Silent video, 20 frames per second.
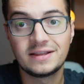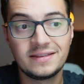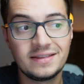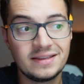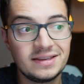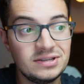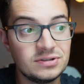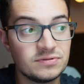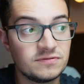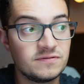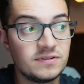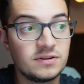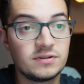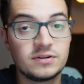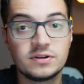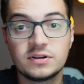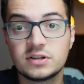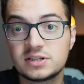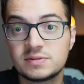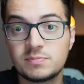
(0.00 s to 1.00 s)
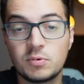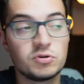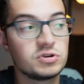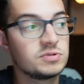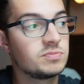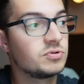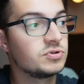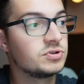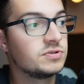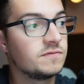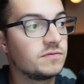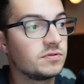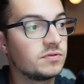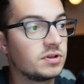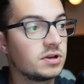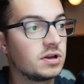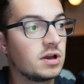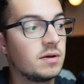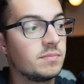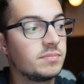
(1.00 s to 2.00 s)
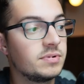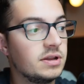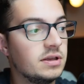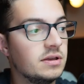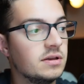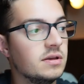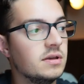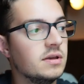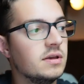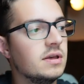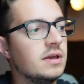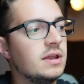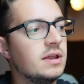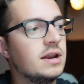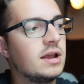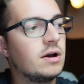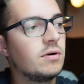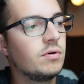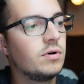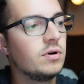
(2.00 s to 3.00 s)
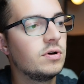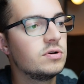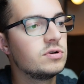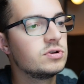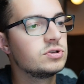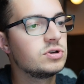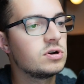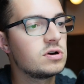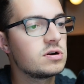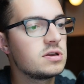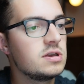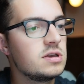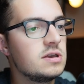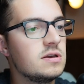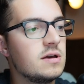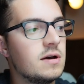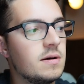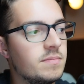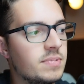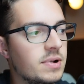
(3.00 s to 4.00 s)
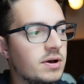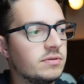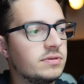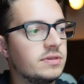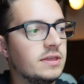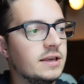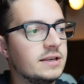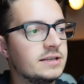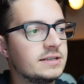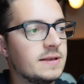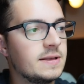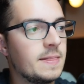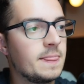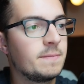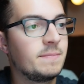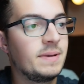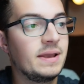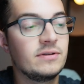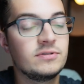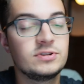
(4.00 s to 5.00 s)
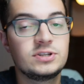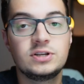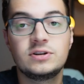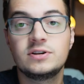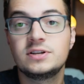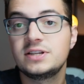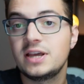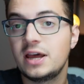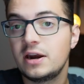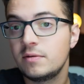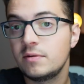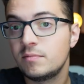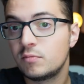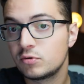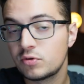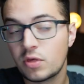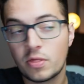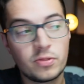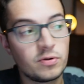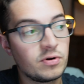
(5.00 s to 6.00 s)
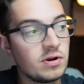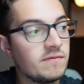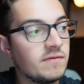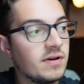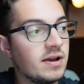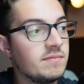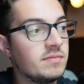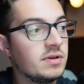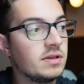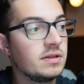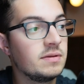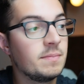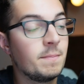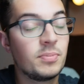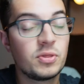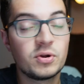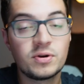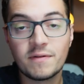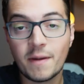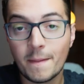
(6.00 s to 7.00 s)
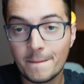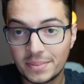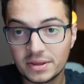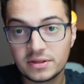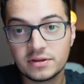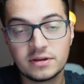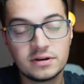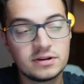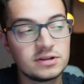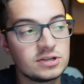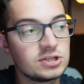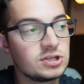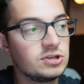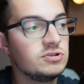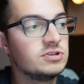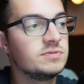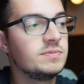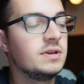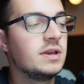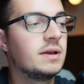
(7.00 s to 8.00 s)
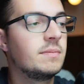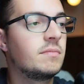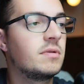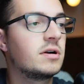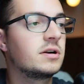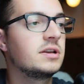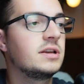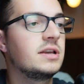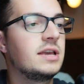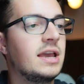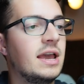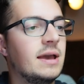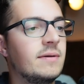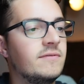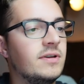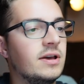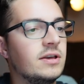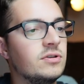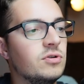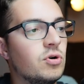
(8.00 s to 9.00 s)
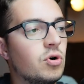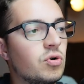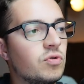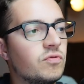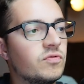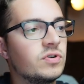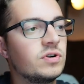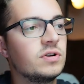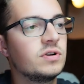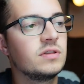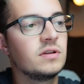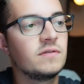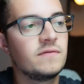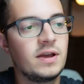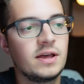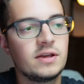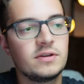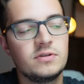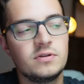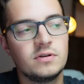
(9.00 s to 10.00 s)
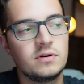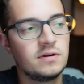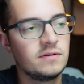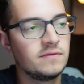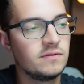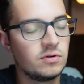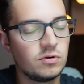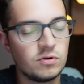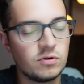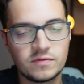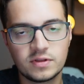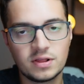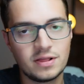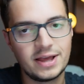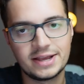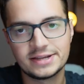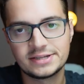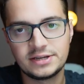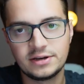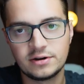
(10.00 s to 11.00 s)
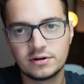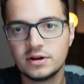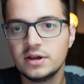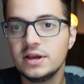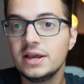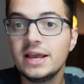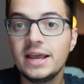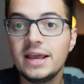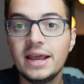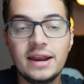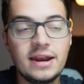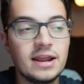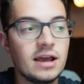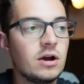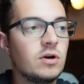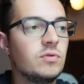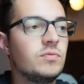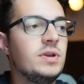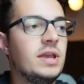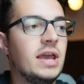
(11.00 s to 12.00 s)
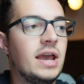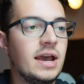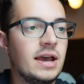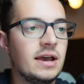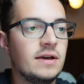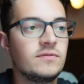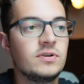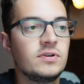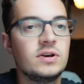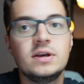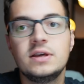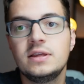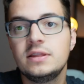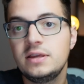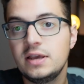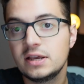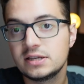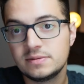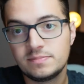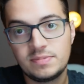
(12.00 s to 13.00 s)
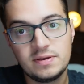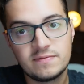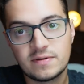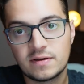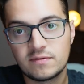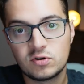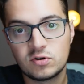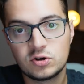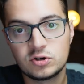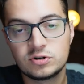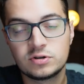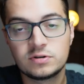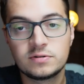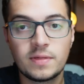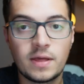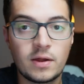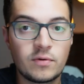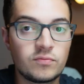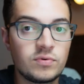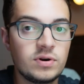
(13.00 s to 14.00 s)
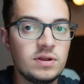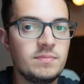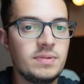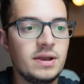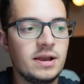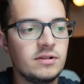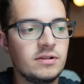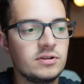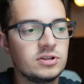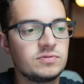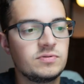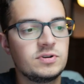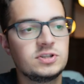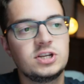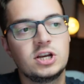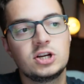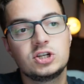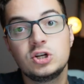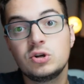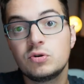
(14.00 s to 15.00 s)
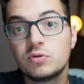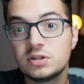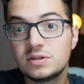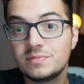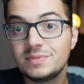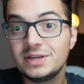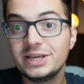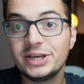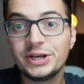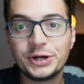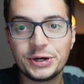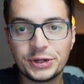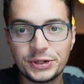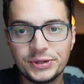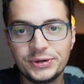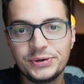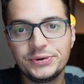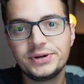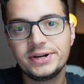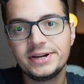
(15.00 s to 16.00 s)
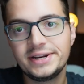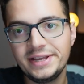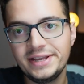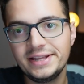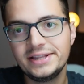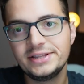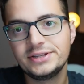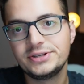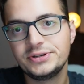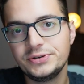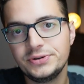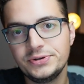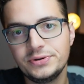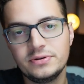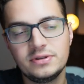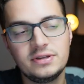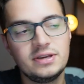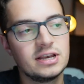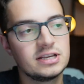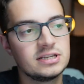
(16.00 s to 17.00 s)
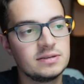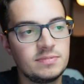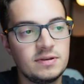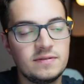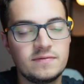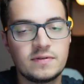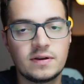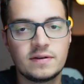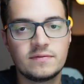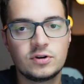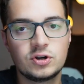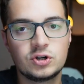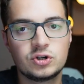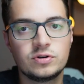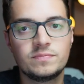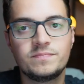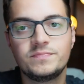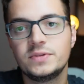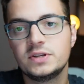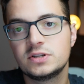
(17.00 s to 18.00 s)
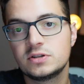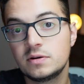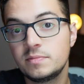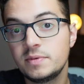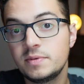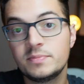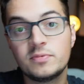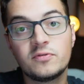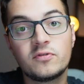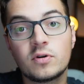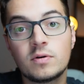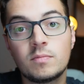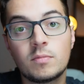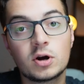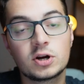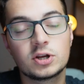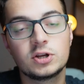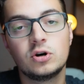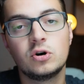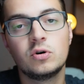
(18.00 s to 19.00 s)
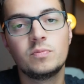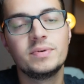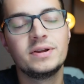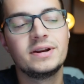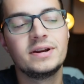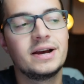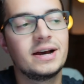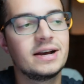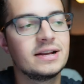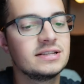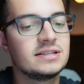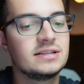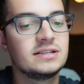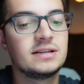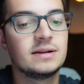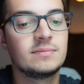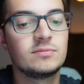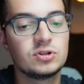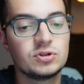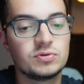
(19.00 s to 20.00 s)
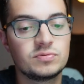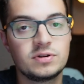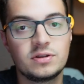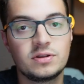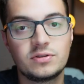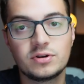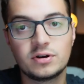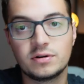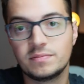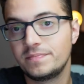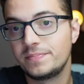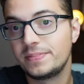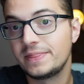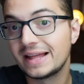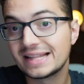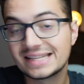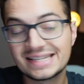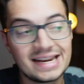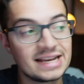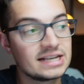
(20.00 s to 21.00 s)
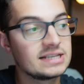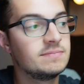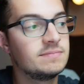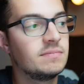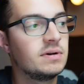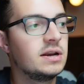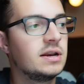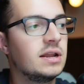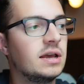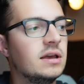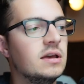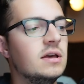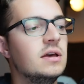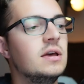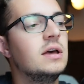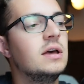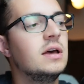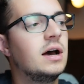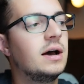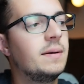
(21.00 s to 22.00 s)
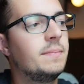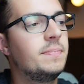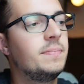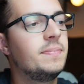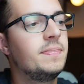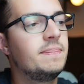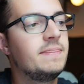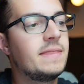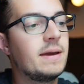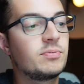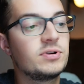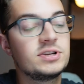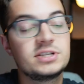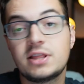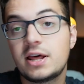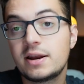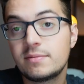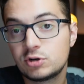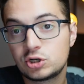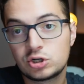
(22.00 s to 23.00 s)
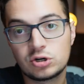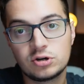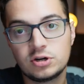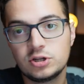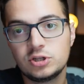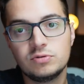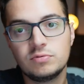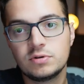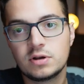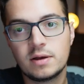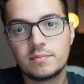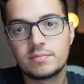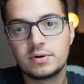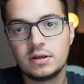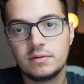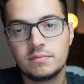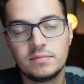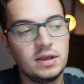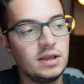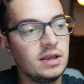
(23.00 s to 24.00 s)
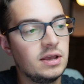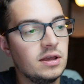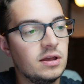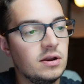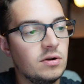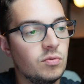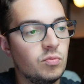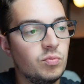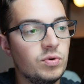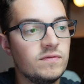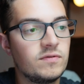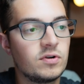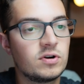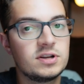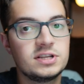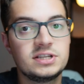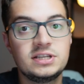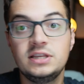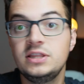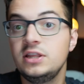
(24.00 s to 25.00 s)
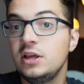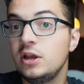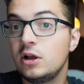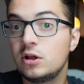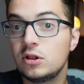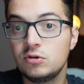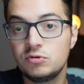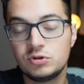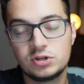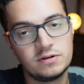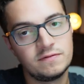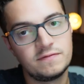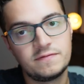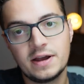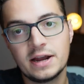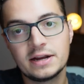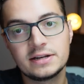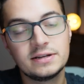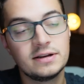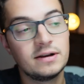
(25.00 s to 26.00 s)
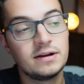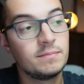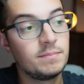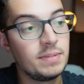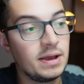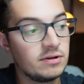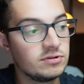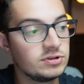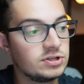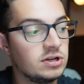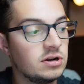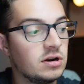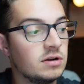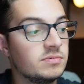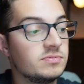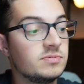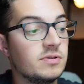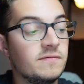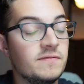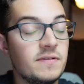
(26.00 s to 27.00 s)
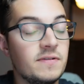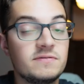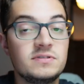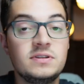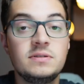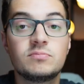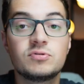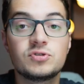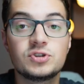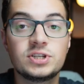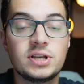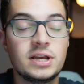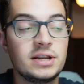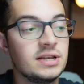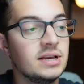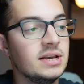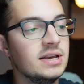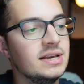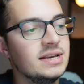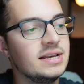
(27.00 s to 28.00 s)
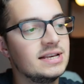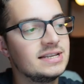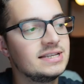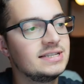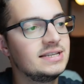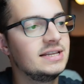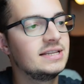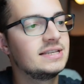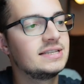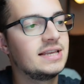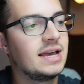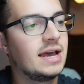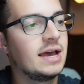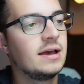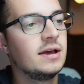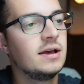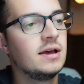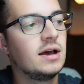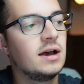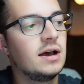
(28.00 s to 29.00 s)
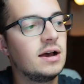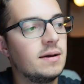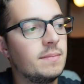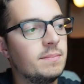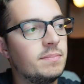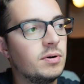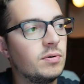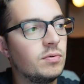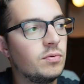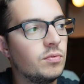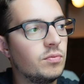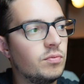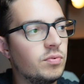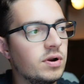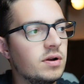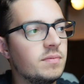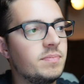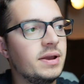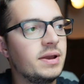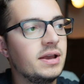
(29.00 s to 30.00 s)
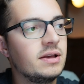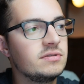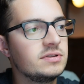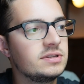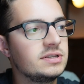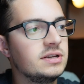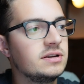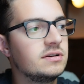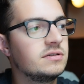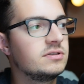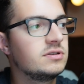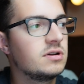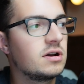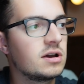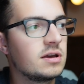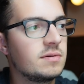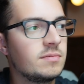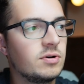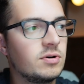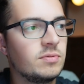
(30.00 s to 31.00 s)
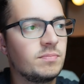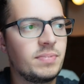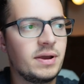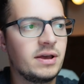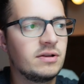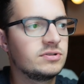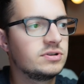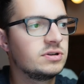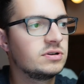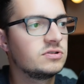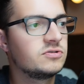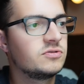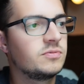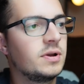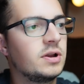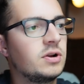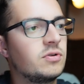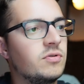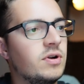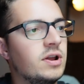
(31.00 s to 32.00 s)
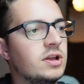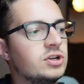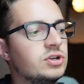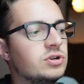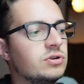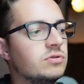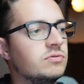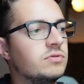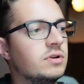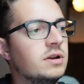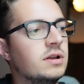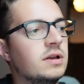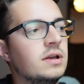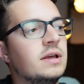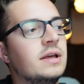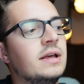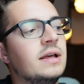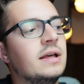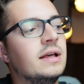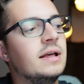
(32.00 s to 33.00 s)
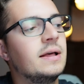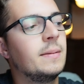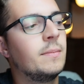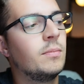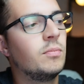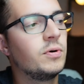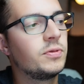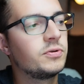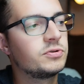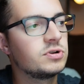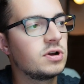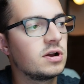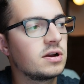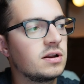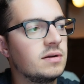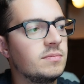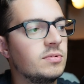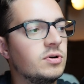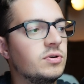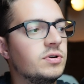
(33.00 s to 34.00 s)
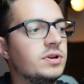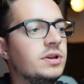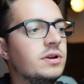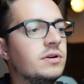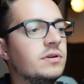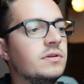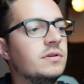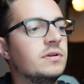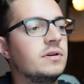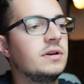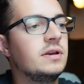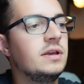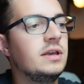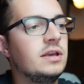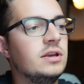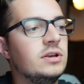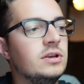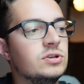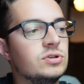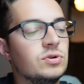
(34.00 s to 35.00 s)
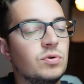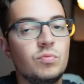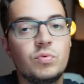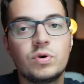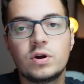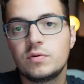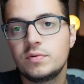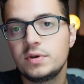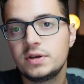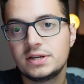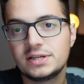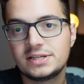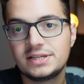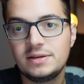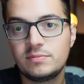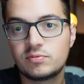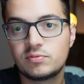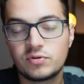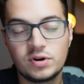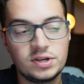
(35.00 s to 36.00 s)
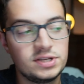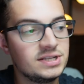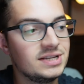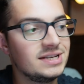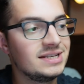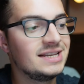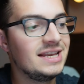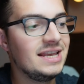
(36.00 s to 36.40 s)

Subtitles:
think he's a very good spokesperson for the company. Now, talking about this, Palantir has added more than 35 billion, in market cap value over the last year. And now we have the S&P 500 that rebalance when it's actually going to be included into the S&P 500 is going to be before market open on September 23rd. That's next Monday. That brings a lot of maturity to a company. And we've already seen the inclusion effect. Palantir up about 15% since that. But where Palantir, talking about Palantirs for my grandchildren, what they're talking about here is where are we going to see prices